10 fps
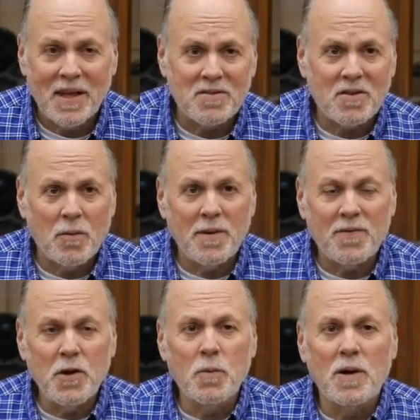And so
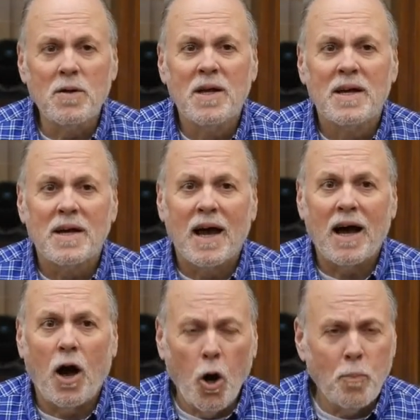if you will
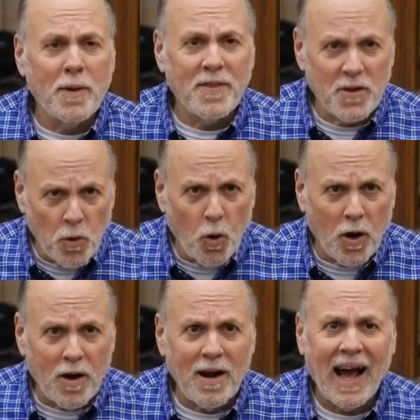uh, open the
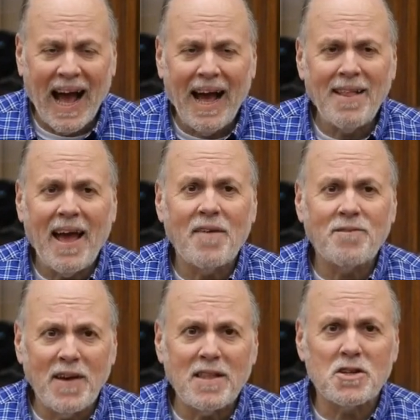door, I'll
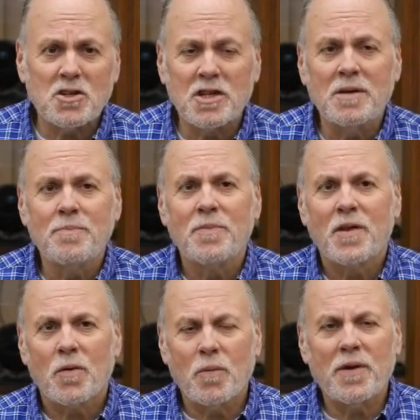have fellowship
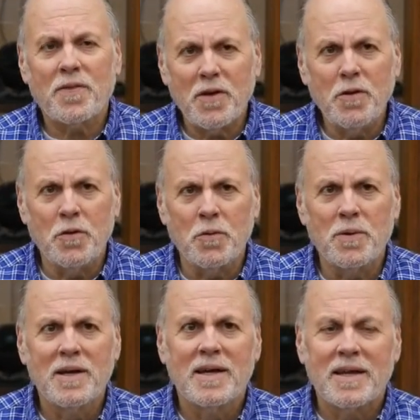with you.